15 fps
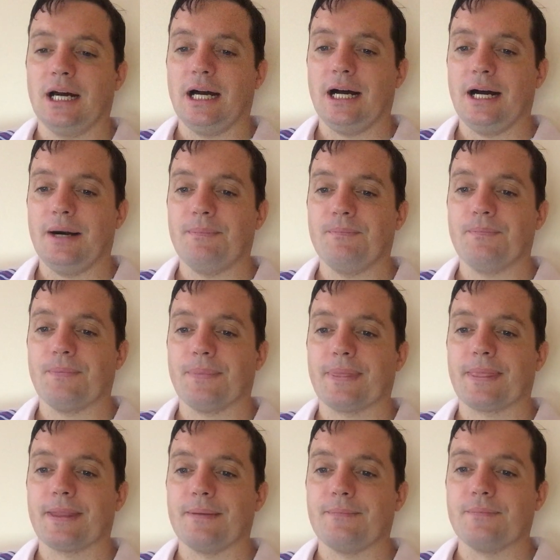Um,
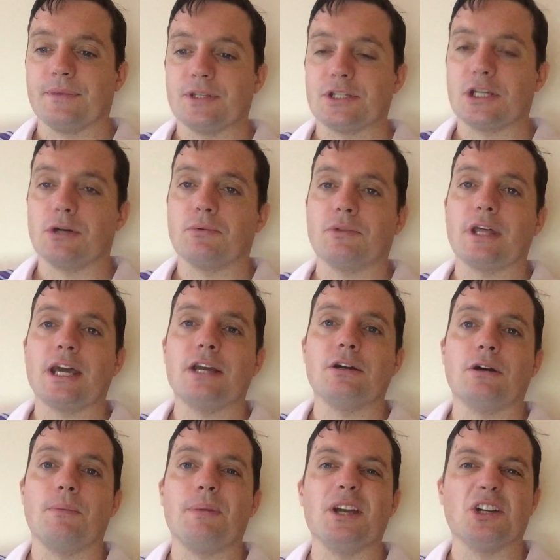so they
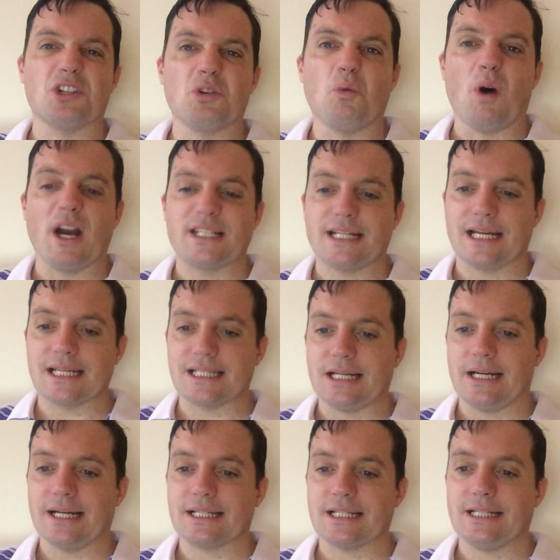appeal to white
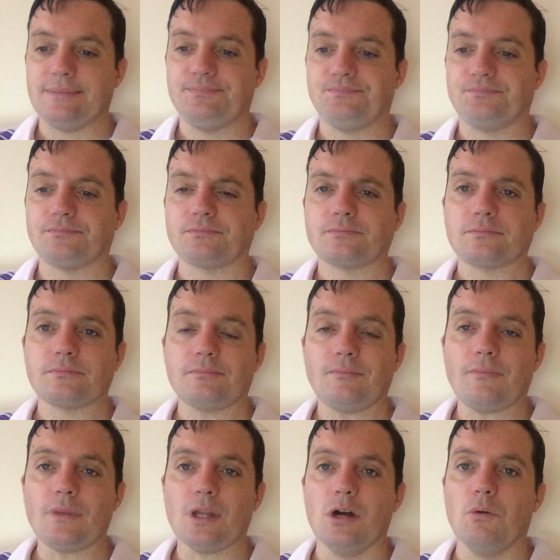anxiety.
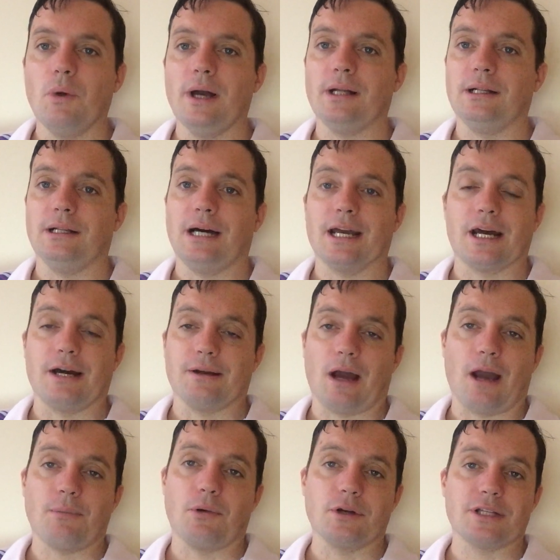Well, and
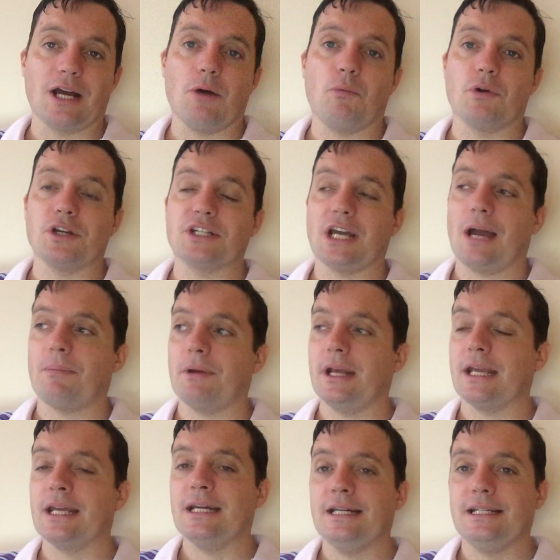I, I point out what is
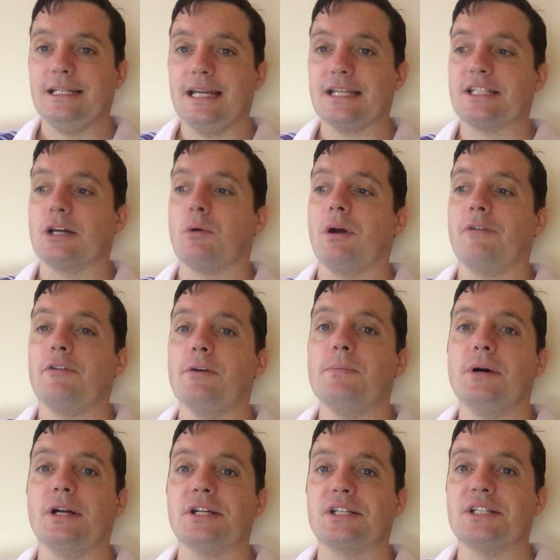happening yes, there are quite a few
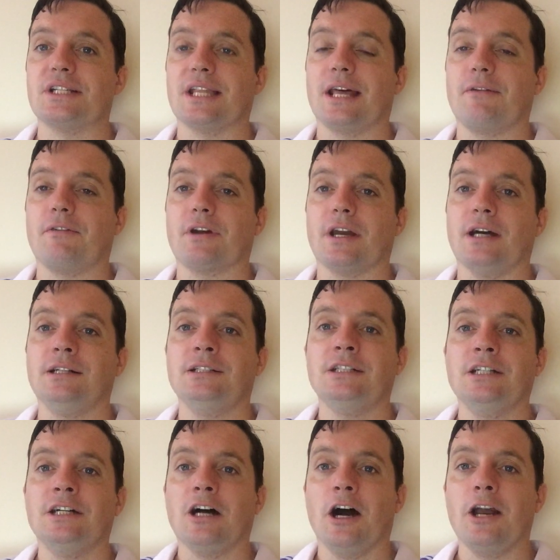murders in South Africa.
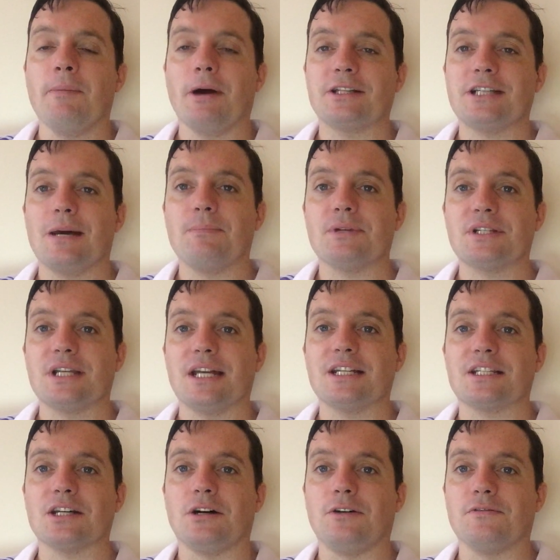Only about
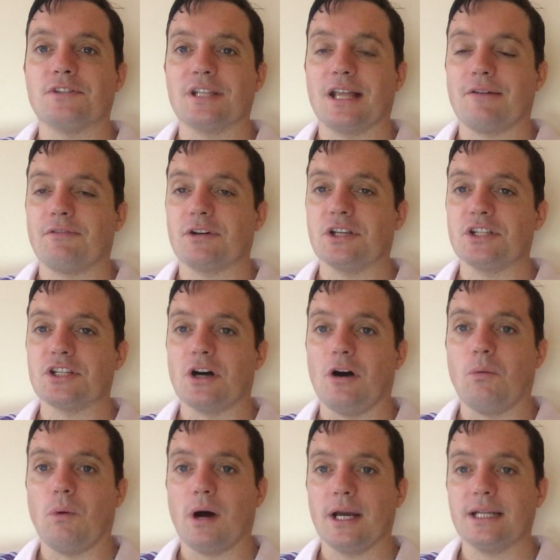10% of South Africans
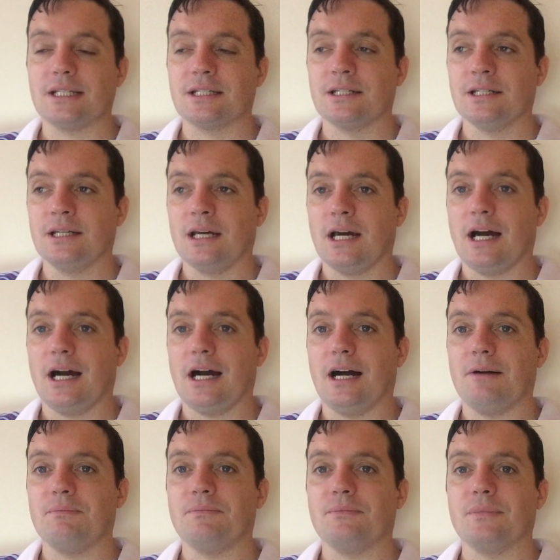are white.
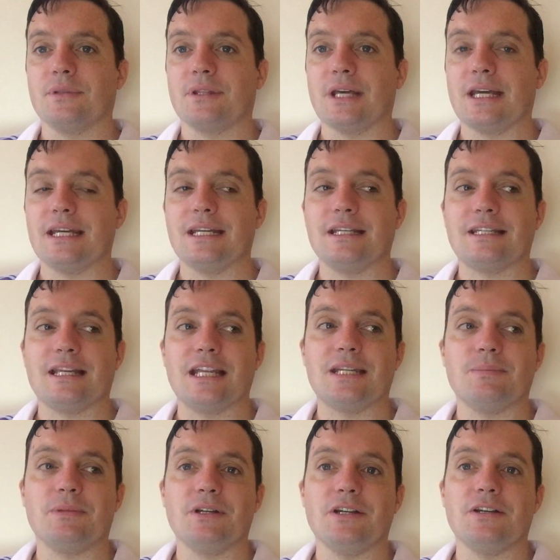Um, they tend
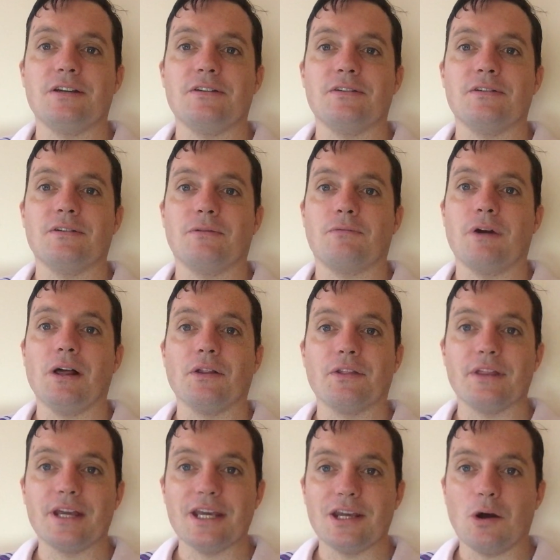to be
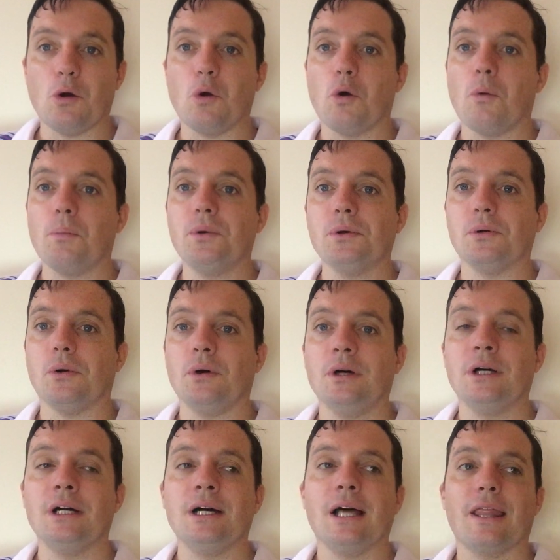wealthy or poor.
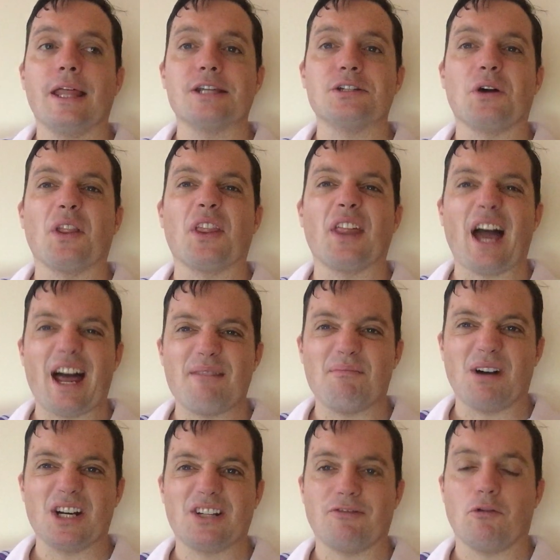There's not that
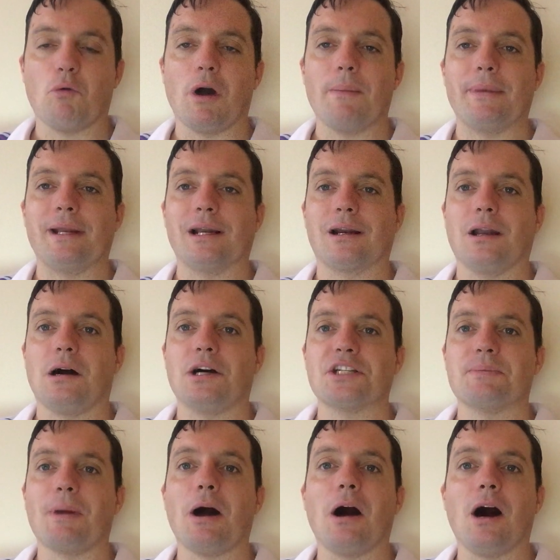much of a white middle
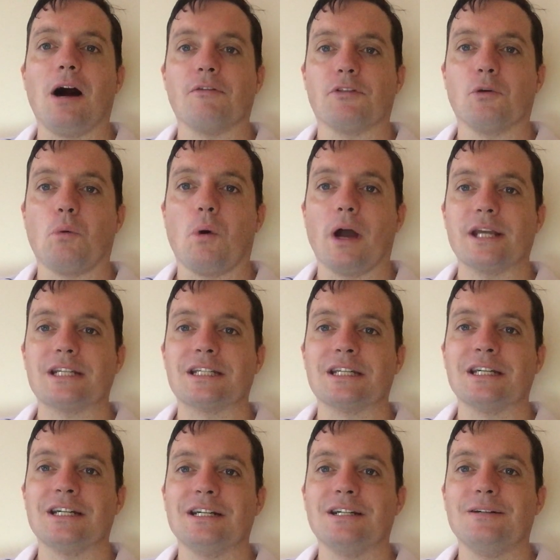class, about half the white
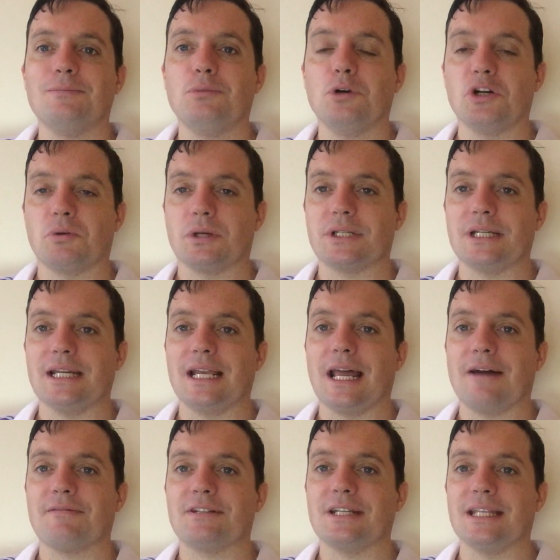bourgeoisie
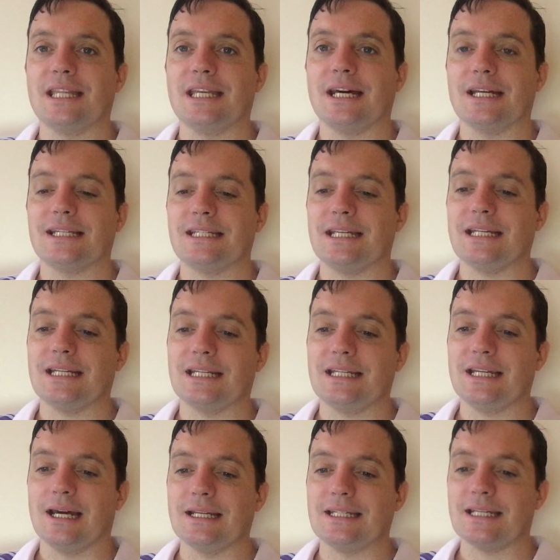left in the
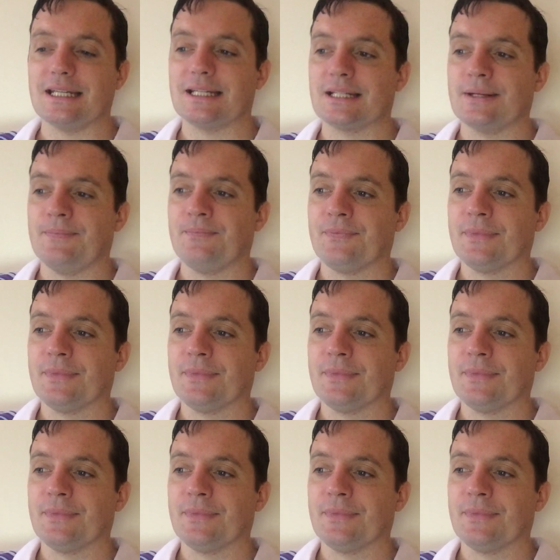1990s.